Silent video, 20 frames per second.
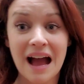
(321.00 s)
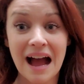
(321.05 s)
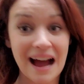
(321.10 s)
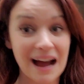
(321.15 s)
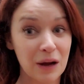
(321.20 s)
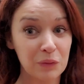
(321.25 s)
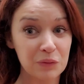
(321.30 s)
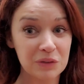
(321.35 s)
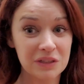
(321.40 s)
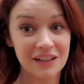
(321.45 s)

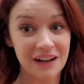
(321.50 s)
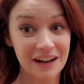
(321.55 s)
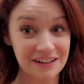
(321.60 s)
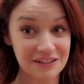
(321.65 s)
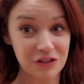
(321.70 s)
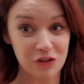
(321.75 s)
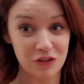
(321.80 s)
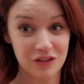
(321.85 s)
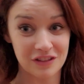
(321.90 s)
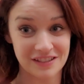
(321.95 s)
Our
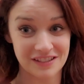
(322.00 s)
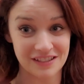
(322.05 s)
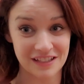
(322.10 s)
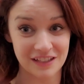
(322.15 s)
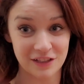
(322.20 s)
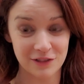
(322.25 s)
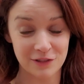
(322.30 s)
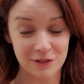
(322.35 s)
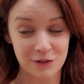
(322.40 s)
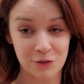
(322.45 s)
under the
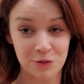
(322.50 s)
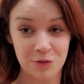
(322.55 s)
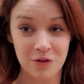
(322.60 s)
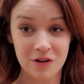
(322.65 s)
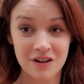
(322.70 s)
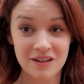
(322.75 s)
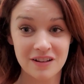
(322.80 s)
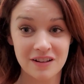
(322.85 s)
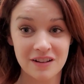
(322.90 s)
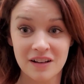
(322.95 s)
sink
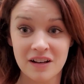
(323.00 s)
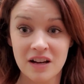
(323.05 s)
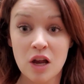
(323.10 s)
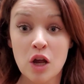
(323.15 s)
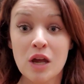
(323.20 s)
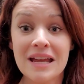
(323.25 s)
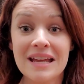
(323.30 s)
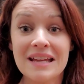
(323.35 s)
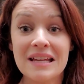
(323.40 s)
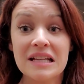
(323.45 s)
drawer
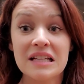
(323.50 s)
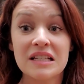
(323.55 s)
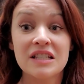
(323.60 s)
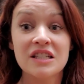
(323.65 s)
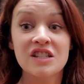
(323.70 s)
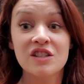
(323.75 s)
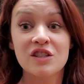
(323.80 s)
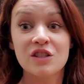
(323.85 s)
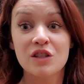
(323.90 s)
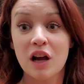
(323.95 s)
is
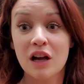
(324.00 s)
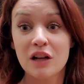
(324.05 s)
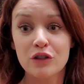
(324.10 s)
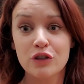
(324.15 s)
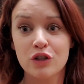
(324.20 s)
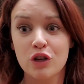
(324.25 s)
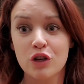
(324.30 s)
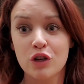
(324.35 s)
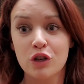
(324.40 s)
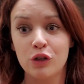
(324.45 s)

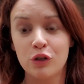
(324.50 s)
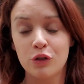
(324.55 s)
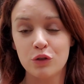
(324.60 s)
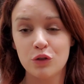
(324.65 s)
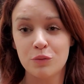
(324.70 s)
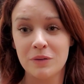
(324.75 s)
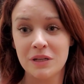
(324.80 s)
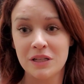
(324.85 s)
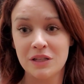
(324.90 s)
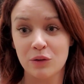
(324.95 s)
such a huge
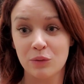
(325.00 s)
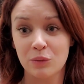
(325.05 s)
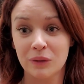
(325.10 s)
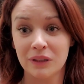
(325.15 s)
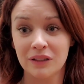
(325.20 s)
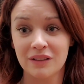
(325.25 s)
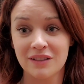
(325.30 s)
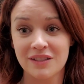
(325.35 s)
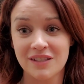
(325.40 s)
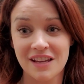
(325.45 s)
piece of real
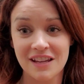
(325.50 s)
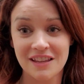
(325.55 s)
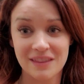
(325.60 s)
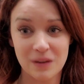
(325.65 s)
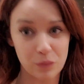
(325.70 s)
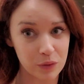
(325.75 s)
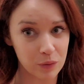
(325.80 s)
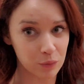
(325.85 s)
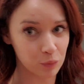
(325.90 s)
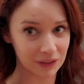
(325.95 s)
estate that
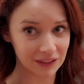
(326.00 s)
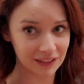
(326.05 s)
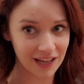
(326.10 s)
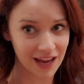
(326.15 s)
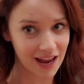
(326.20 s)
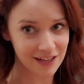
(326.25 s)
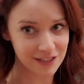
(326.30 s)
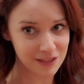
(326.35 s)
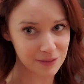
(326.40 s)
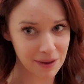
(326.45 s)
we really
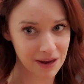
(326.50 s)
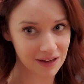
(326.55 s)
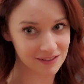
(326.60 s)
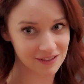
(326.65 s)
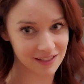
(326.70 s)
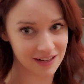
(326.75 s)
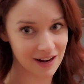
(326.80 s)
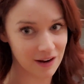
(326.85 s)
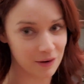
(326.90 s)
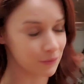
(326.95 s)
had to max
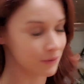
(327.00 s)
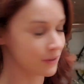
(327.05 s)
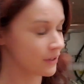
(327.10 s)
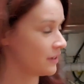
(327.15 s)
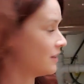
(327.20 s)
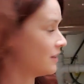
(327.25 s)
it out.